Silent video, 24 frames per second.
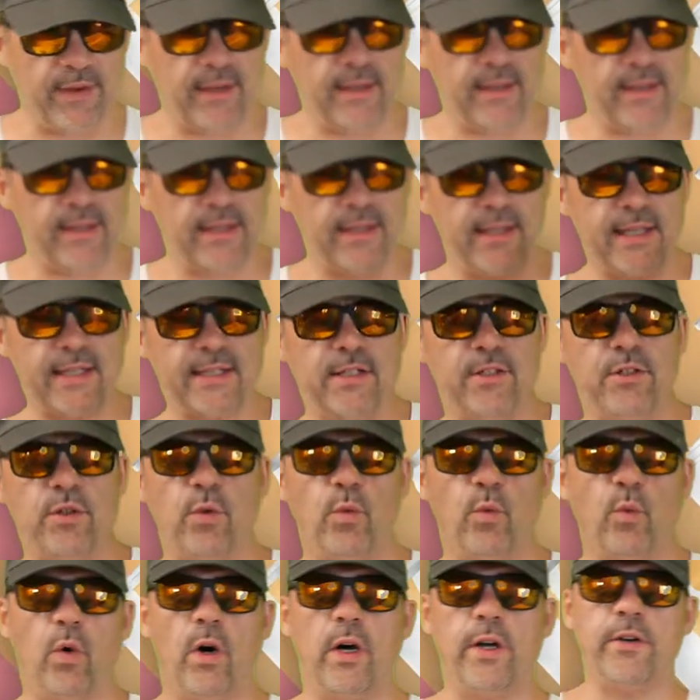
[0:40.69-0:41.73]
I, I, like to do
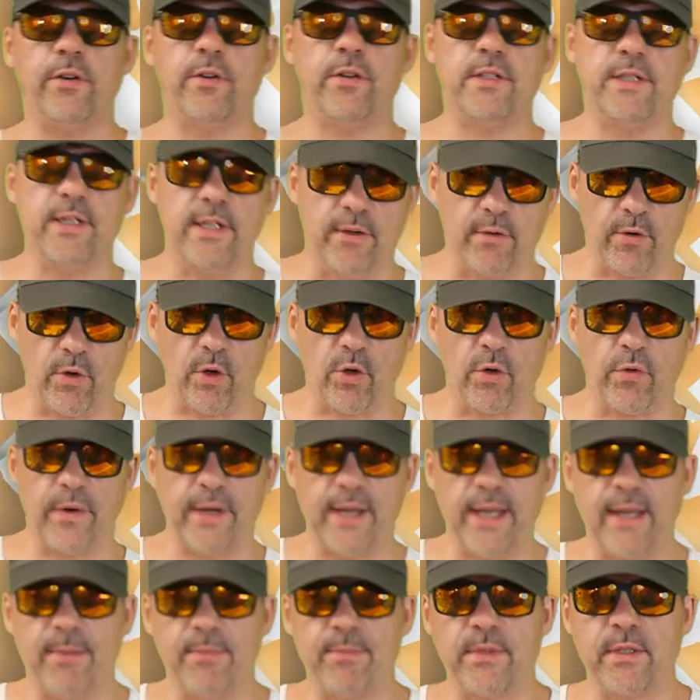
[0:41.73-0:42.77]
one or zero
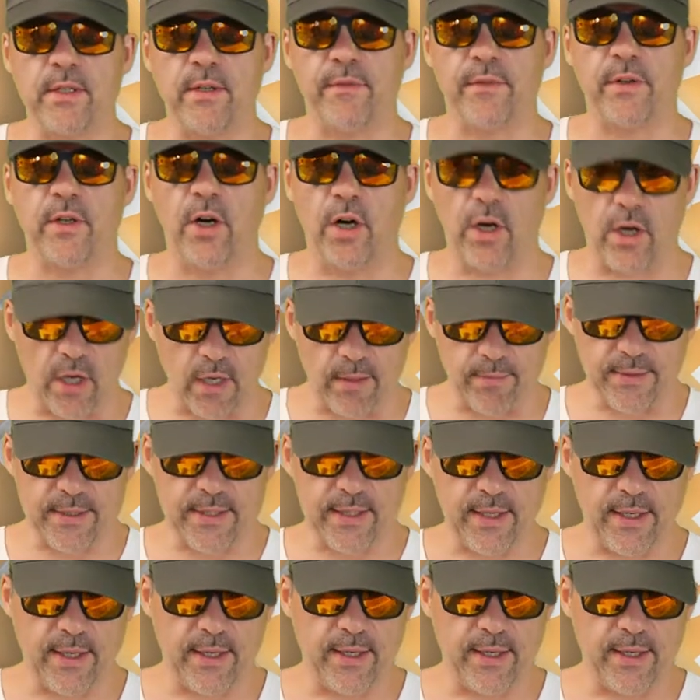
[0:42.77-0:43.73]
grams of carbs.